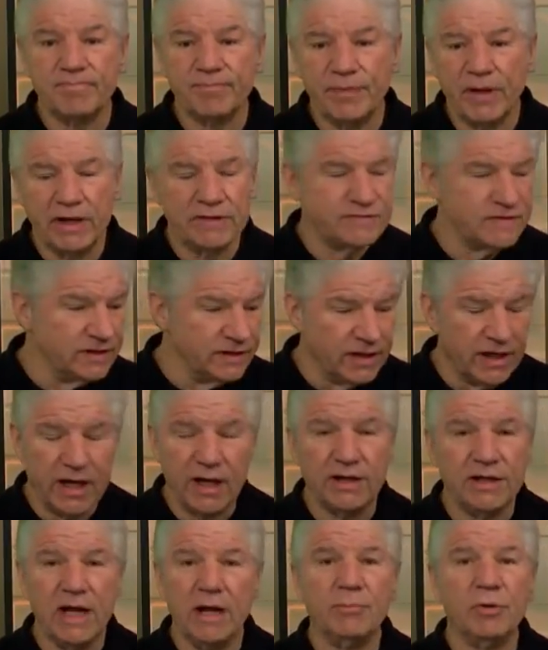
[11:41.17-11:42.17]
It's in
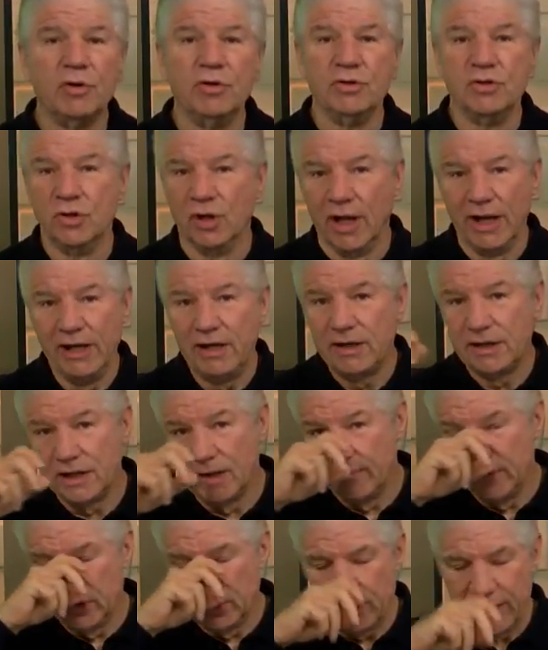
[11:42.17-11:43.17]
the neighborhood you like.
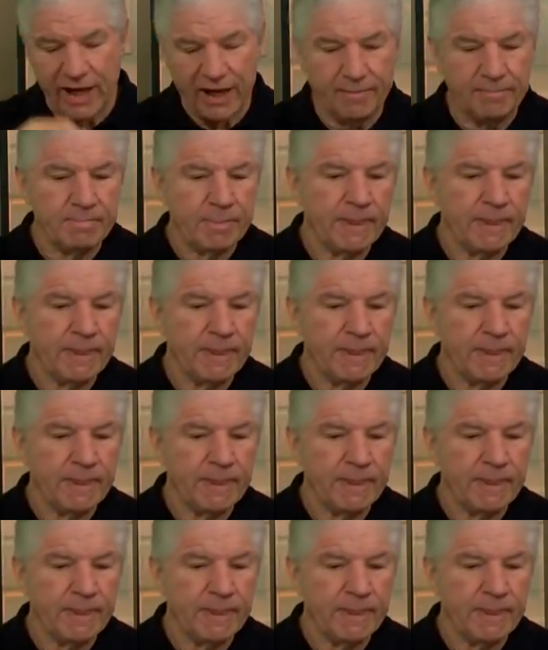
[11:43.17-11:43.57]
Come and look at it.